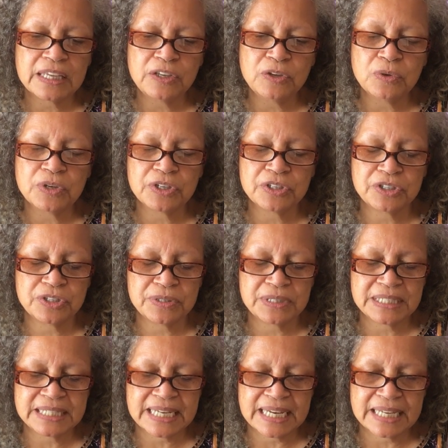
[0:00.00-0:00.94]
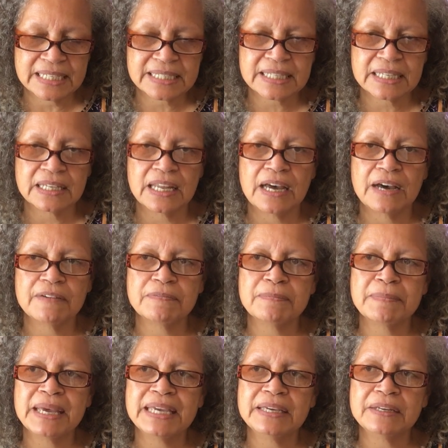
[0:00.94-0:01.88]
you can do today is love.
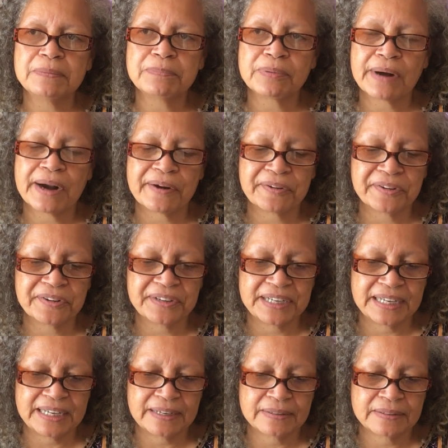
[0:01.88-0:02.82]
Make it a priority.